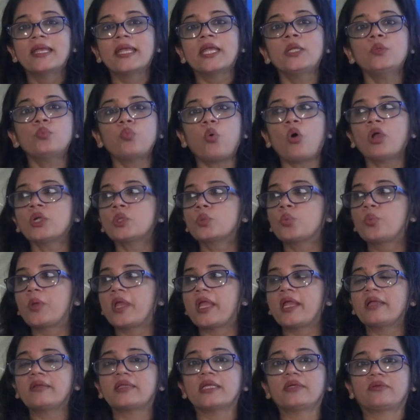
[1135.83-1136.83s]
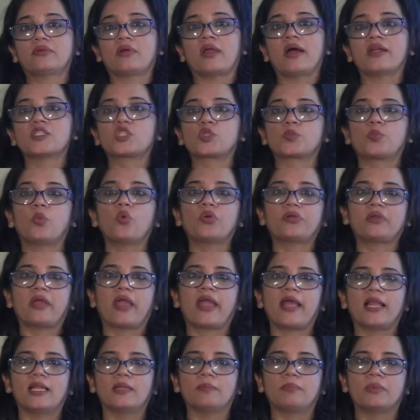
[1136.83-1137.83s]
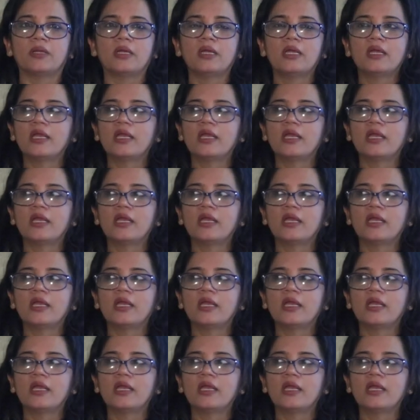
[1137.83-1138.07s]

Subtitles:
In what way did transport help?